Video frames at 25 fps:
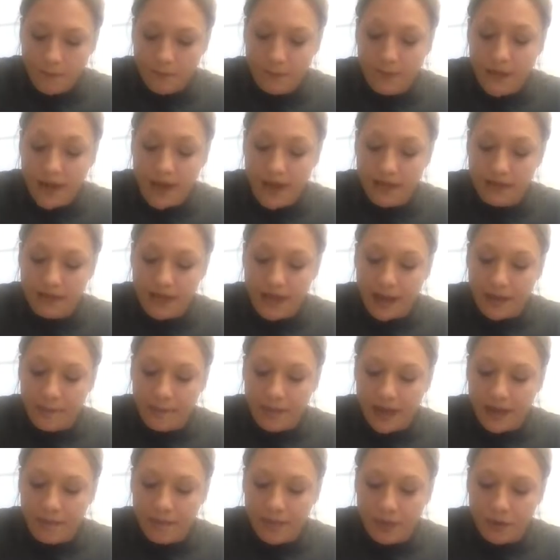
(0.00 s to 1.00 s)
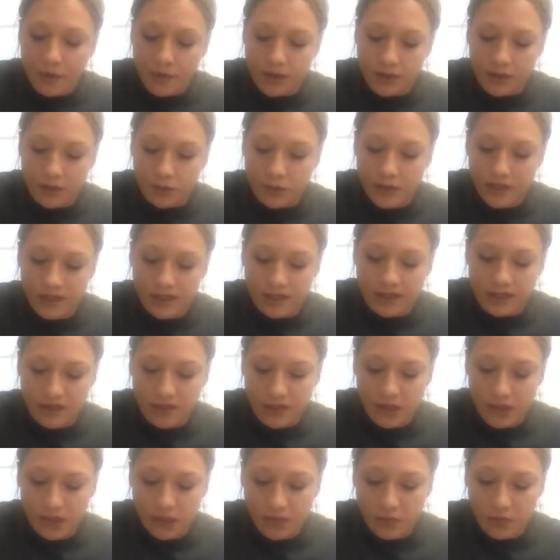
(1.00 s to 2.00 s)
But that might be one of the
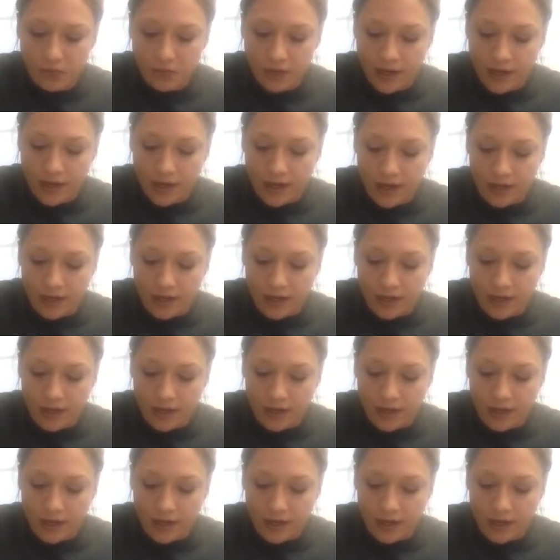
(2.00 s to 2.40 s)
reasons too why